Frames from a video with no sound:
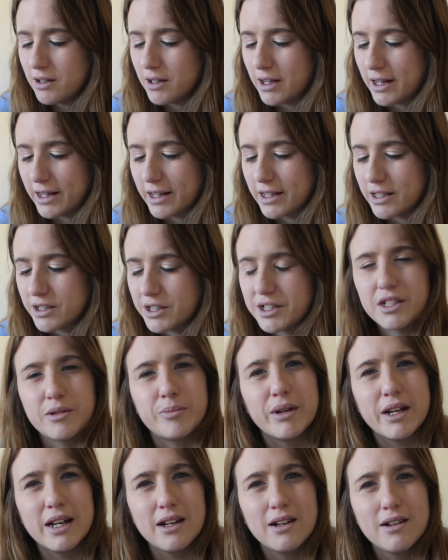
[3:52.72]
and it's just a
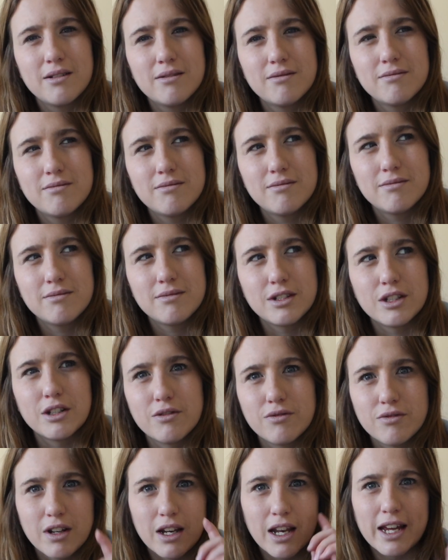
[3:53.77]
bit, you
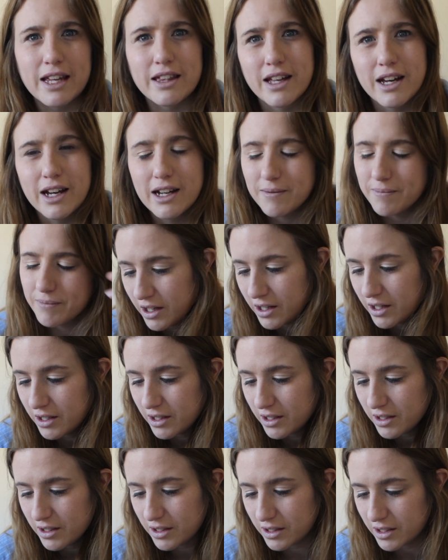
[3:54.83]
relate that.
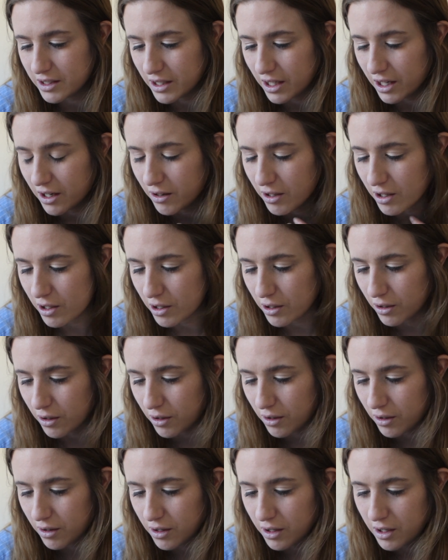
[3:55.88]
So you
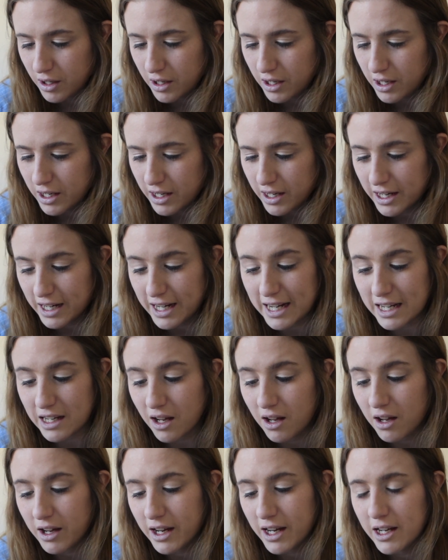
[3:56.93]
got
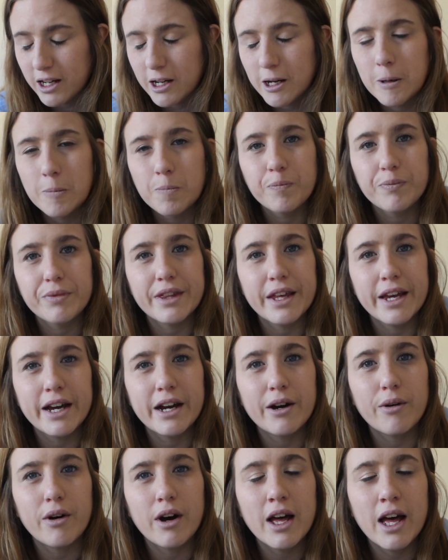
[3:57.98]
Eli.
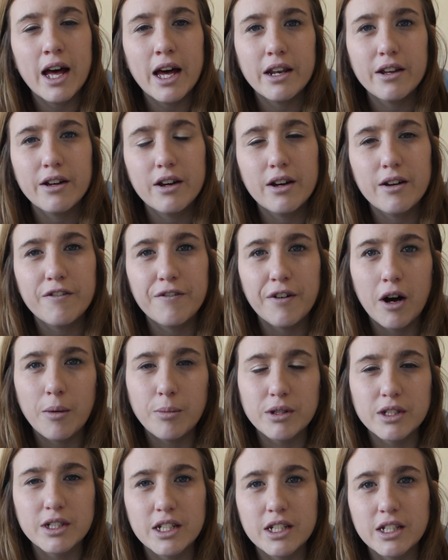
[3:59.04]
Now I had a
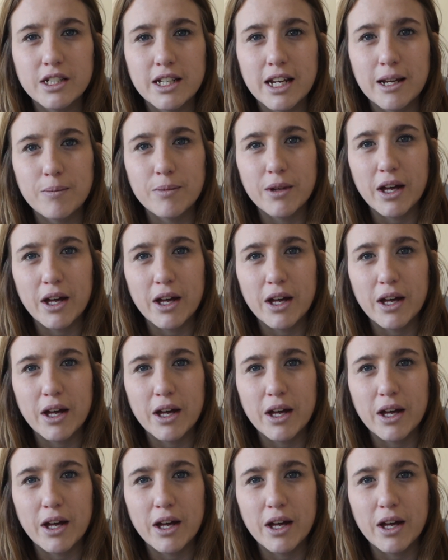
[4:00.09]
pharmacist named